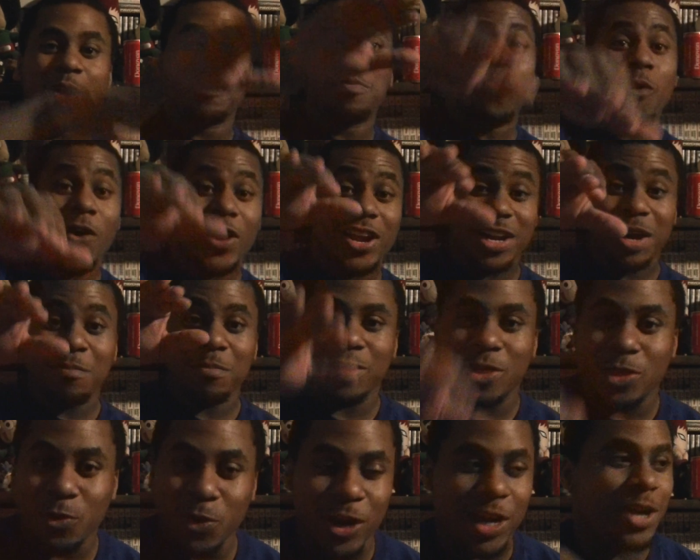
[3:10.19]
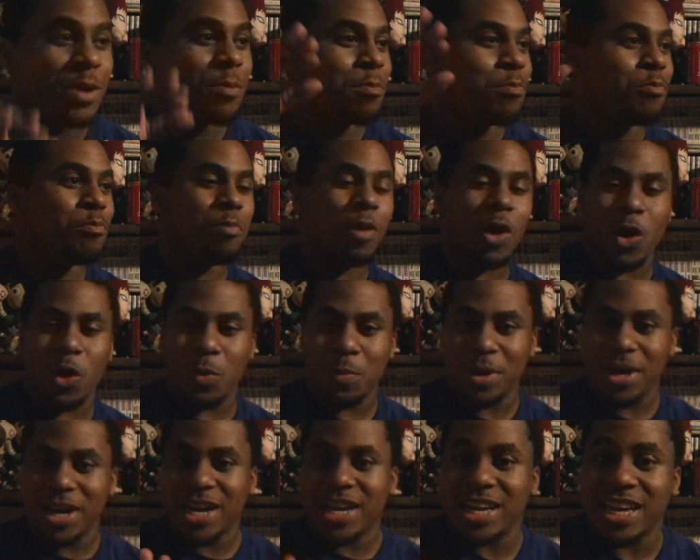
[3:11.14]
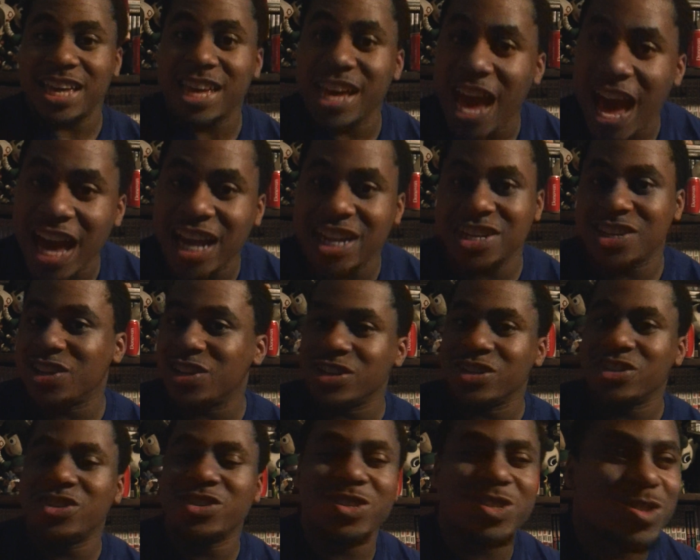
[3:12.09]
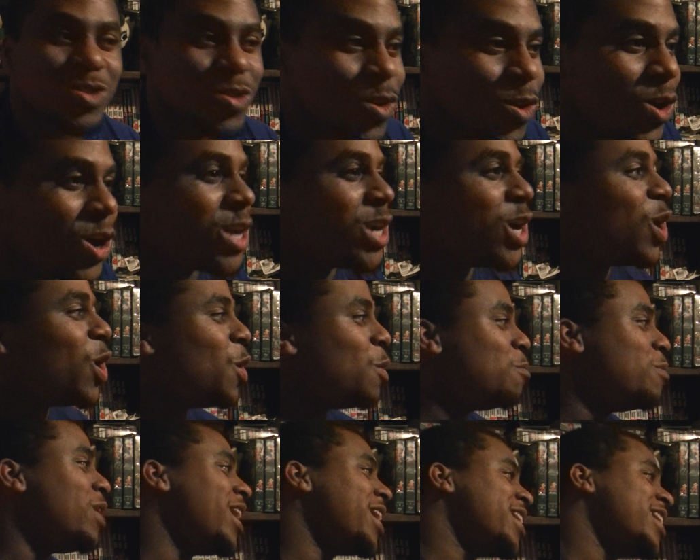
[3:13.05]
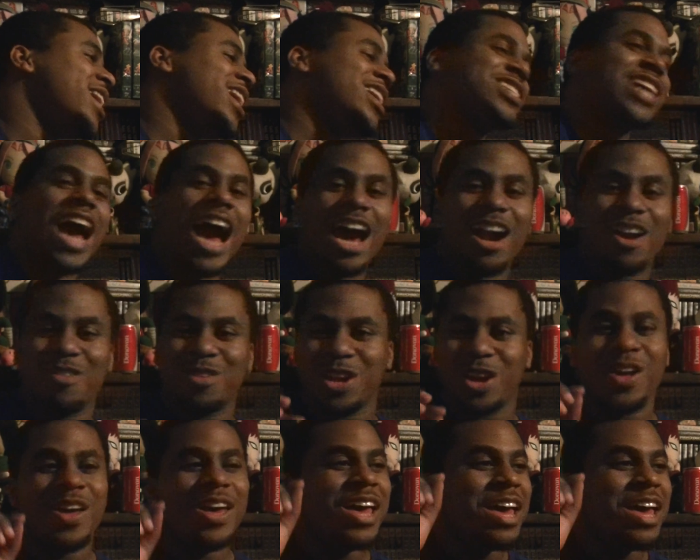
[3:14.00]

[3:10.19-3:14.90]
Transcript: Point number three, Bulma got destroyed. Oh my gosh. I don't know.